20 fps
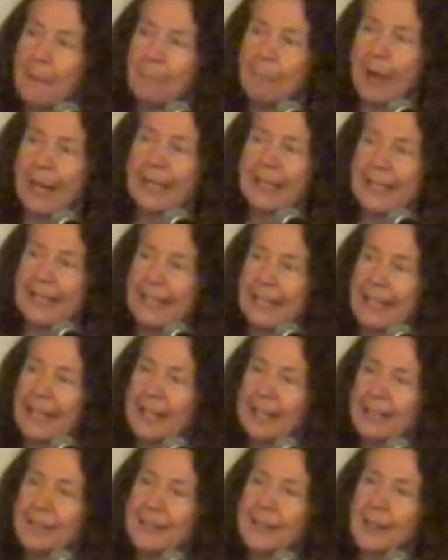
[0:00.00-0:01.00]
By the
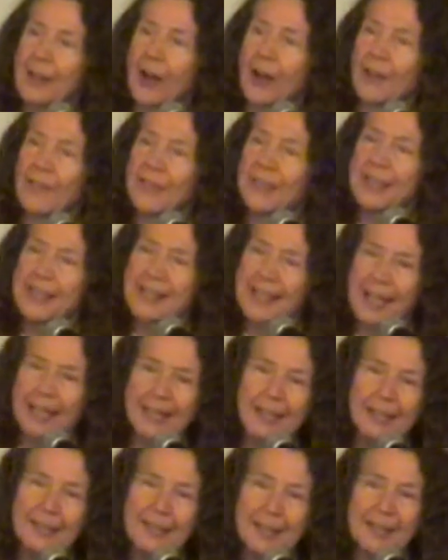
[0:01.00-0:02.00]
end of the
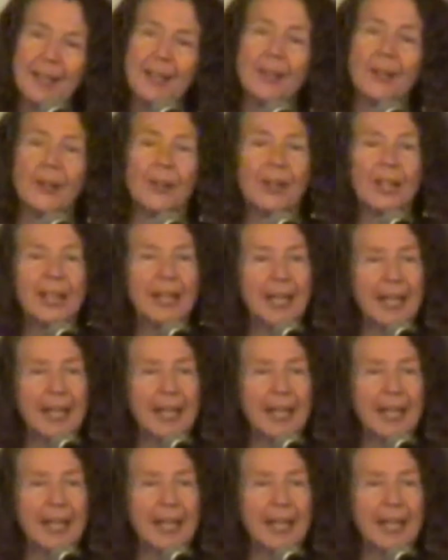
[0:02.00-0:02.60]
second year,